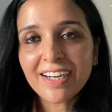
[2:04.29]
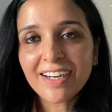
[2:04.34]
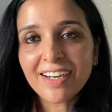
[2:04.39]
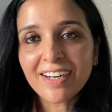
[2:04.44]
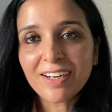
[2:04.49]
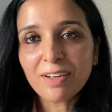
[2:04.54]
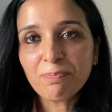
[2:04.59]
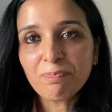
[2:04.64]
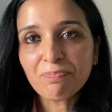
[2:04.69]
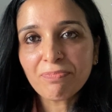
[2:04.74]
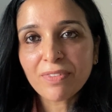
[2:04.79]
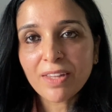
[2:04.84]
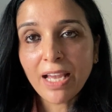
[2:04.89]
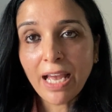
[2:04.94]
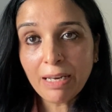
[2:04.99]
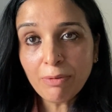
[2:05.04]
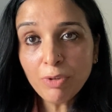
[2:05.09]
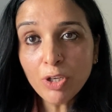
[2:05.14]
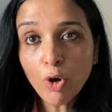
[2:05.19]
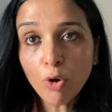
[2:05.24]

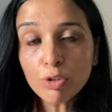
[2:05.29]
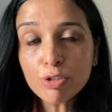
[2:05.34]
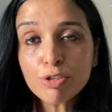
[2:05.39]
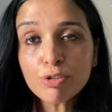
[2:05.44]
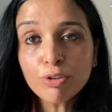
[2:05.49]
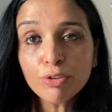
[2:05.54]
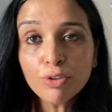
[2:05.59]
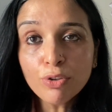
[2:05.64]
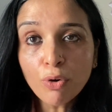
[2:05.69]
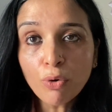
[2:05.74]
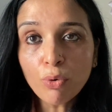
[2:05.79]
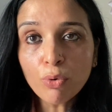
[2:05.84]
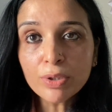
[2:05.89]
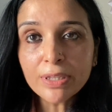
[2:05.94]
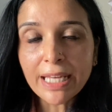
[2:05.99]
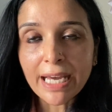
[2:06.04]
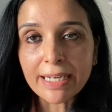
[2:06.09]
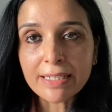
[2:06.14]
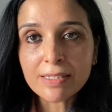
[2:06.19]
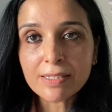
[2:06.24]
And we also know
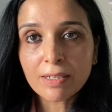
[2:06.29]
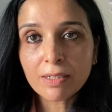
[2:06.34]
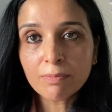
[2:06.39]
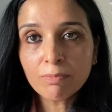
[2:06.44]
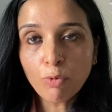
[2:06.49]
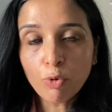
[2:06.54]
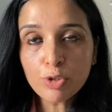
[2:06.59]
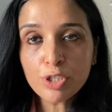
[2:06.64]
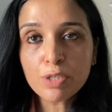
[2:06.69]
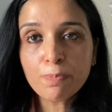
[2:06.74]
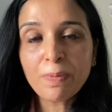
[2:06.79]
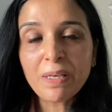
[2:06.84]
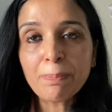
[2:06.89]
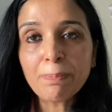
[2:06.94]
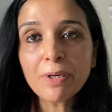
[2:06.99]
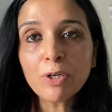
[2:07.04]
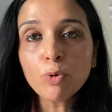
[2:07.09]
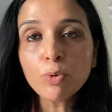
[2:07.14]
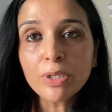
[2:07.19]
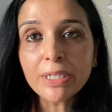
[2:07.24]
that most
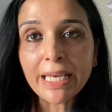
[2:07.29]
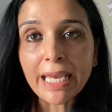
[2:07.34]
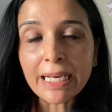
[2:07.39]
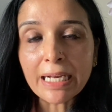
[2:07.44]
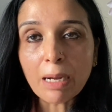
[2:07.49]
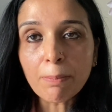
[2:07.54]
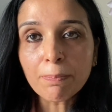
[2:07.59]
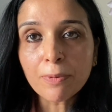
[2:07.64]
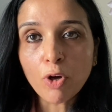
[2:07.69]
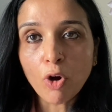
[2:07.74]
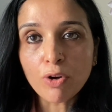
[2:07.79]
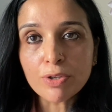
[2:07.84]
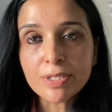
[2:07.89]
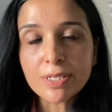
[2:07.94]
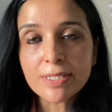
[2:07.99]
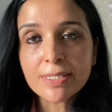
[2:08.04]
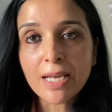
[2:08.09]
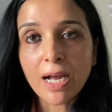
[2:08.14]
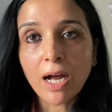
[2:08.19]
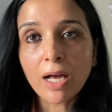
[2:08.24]
people who take up
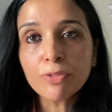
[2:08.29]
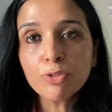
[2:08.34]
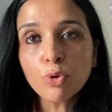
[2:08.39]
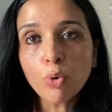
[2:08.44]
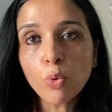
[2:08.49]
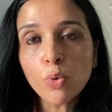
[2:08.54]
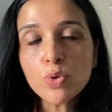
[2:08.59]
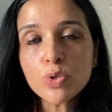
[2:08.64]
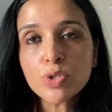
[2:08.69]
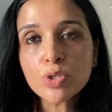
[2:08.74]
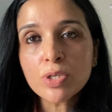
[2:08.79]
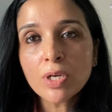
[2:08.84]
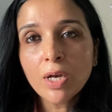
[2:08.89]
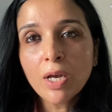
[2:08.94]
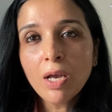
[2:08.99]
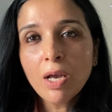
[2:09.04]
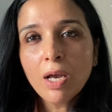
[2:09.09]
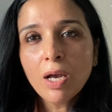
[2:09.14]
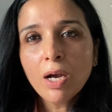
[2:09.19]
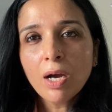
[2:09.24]
causes are those
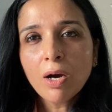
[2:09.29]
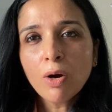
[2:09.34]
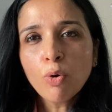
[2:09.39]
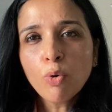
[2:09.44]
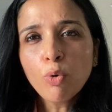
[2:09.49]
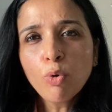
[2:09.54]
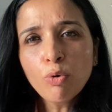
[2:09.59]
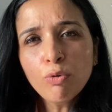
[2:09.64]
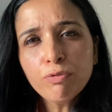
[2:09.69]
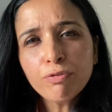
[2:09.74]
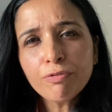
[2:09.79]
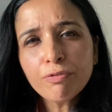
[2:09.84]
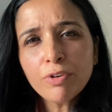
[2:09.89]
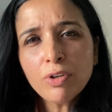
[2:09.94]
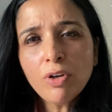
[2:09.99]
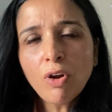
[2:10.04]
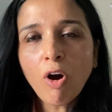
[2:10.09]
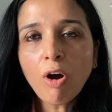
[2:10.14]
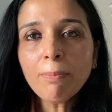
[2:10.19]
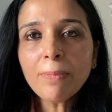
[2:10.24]
who've
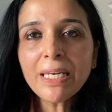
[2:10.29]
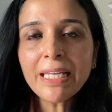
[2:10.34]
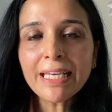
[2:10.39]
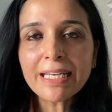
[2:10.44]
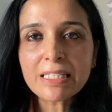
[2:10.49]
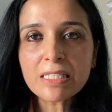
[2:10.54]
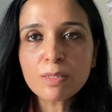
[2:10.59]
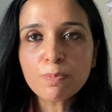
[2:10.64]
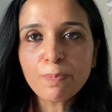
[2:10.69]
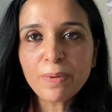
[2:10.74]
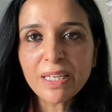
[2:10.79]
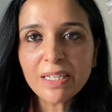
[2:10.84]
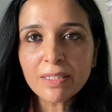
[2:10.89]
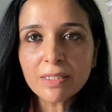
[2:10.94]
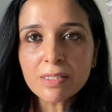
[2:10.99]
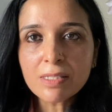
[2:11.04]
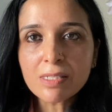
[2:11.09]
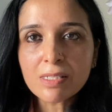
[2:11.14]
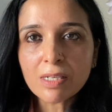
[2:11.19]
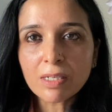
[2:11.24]
normally
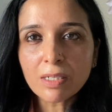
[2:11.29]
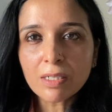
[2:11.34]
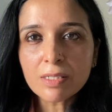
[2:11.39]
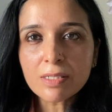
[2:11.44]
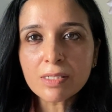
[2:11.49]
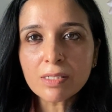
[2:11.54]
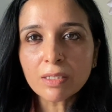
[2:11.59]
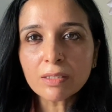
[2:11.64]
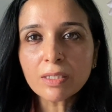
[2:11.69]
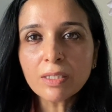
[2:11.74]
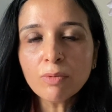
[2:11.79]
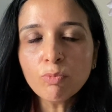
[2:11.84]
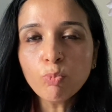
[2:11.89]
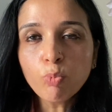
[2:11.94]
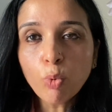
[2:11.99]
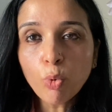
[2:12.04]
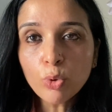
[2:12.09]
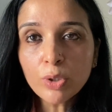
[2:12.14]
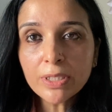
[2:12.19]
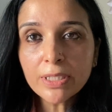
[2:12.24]
experienced a certain
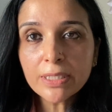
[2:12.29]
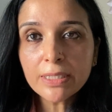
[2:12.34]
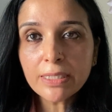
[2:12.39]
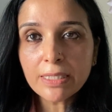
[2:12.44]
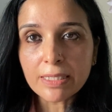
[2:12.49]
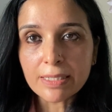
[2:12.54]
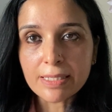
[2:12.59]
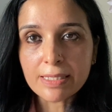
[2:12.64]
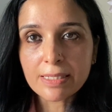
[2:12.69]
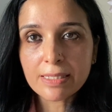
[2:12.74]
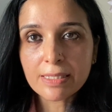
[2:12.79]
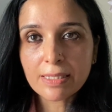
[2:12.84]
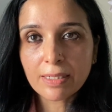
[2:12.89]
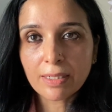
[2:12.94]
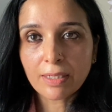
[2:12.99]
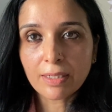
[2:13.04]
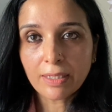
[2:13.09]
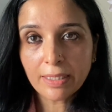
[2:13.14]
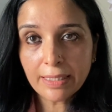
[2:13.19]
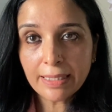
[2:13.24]
woundedness
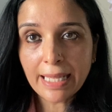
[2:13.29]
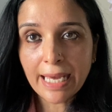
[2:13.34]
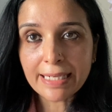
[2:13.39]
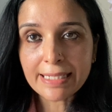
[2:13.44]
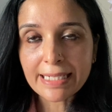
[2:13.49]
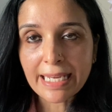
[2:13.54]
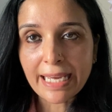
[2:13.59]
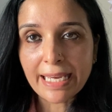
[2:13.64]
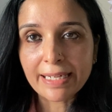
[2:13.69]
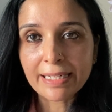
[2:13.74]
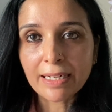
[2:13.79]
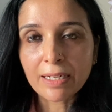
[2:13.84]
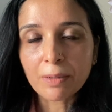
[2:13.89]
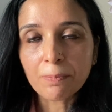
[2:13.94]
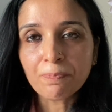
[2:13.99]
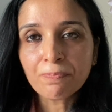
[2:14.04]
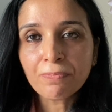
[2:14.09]
in that area.